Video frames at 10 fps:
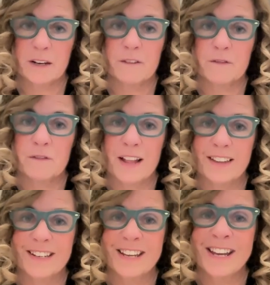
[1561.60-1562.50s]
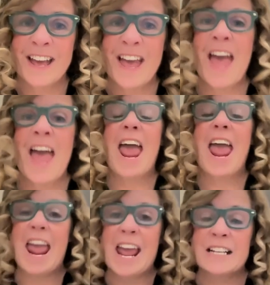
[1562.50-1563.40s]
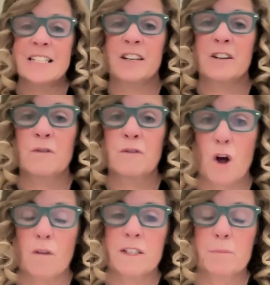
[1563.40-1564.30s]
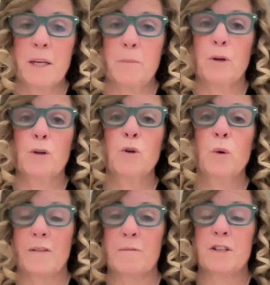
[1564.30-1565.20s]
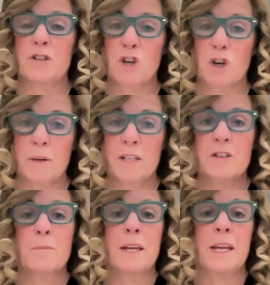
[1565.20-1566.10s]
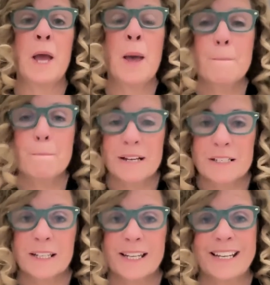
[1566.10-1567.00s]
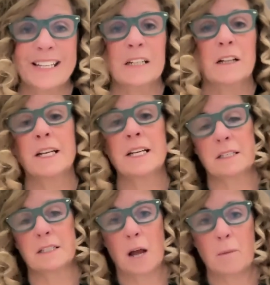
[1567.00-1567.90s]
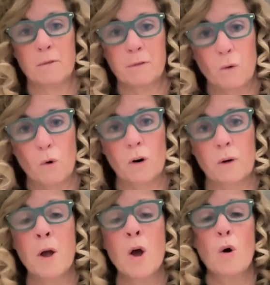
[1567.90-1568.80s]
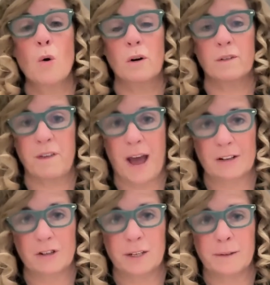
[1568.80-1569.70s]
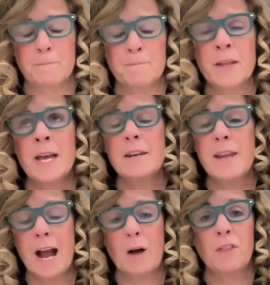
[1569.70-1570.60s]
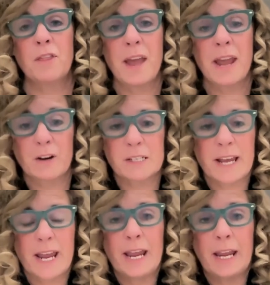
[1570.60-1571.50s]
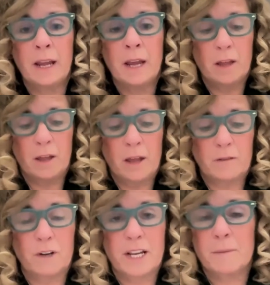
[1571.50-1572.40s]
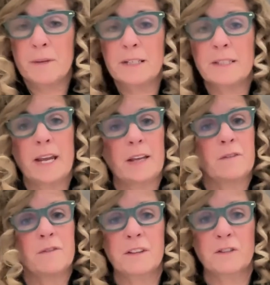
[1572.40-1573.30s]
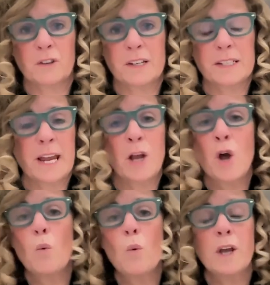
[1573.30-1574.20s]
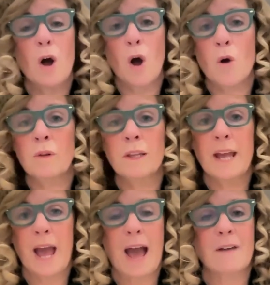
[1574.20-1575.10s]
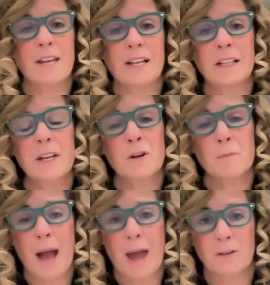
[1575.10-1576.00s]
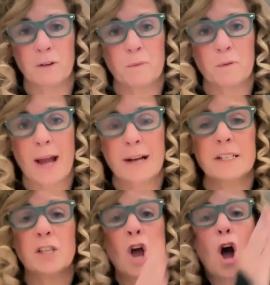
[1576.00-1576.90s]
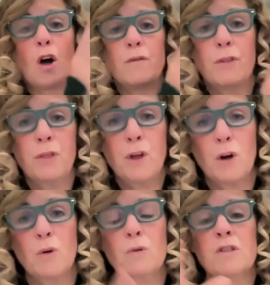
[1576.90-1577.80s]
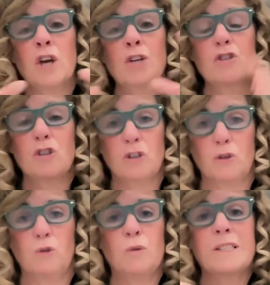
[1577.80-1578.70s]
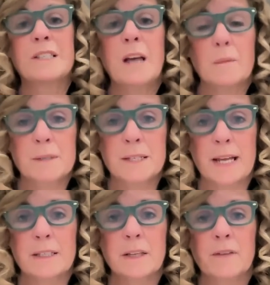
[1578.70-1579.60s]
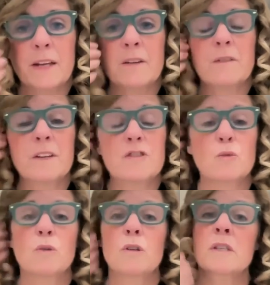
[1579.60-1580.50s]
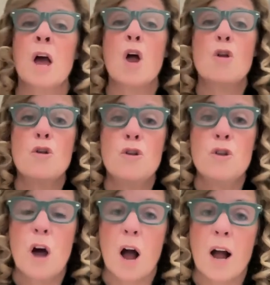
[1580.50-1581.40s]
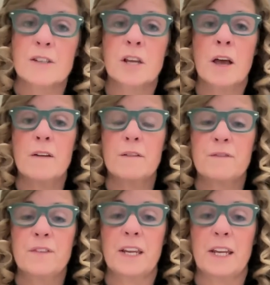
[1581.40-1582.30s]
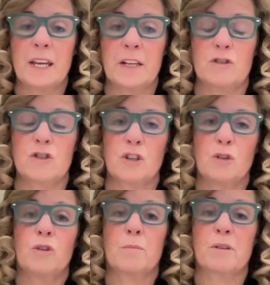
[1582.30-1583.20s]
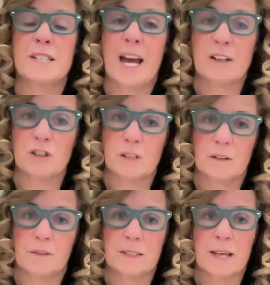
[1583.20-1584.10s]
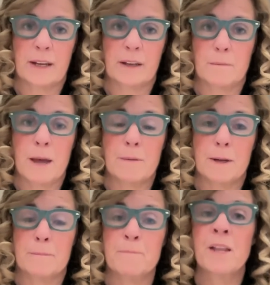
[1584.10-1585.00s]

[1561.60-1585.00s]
of a felony, and it involves people who have been determined to be mentally ill in some form or fashion. Now, they are saying, Rahimi is saying, and the Fifth Circuit saying, we only have a clear pattern and practice of those two subsets of individuals not fitting into the protections of the Second Amendment.